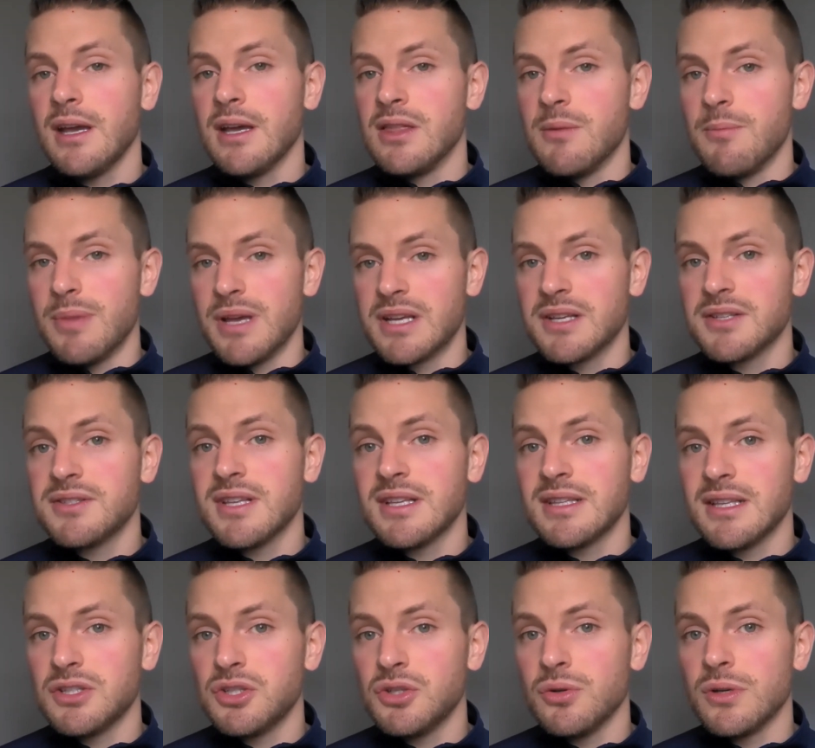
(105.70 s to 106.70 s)
And the biggest
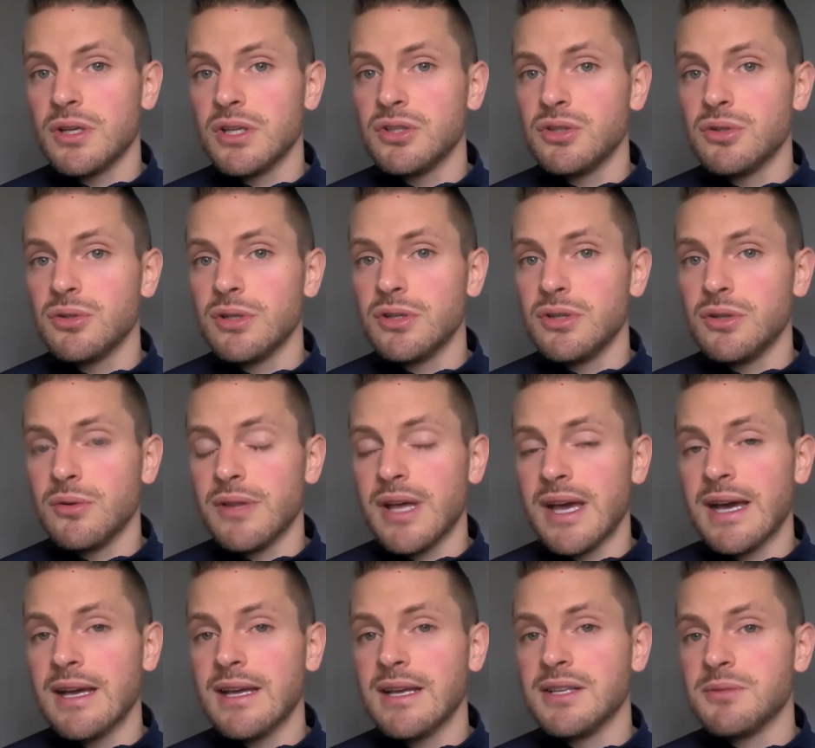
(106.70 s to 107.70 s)
thing that you can do
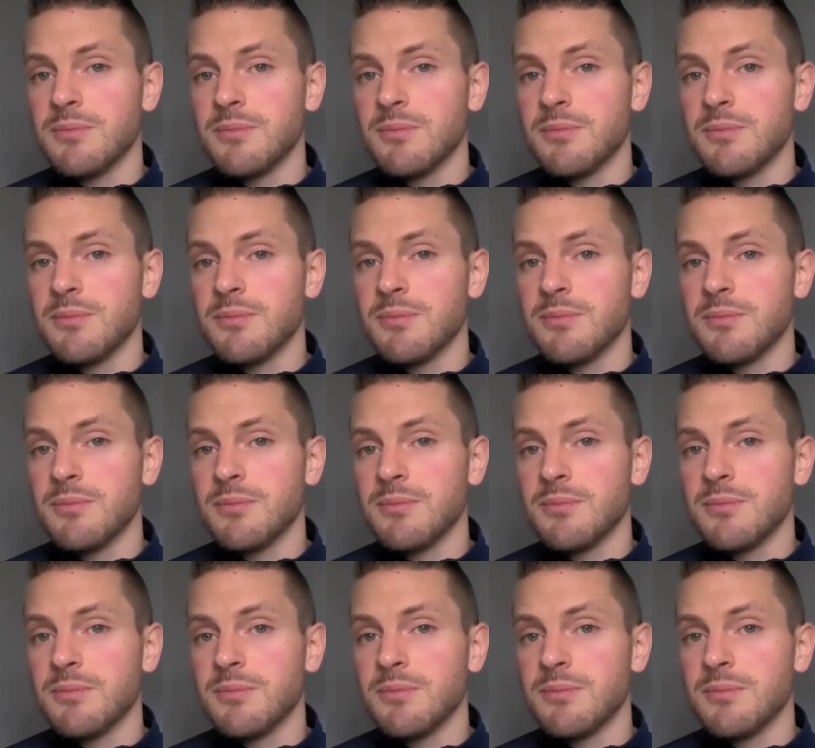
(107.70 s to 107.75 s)
that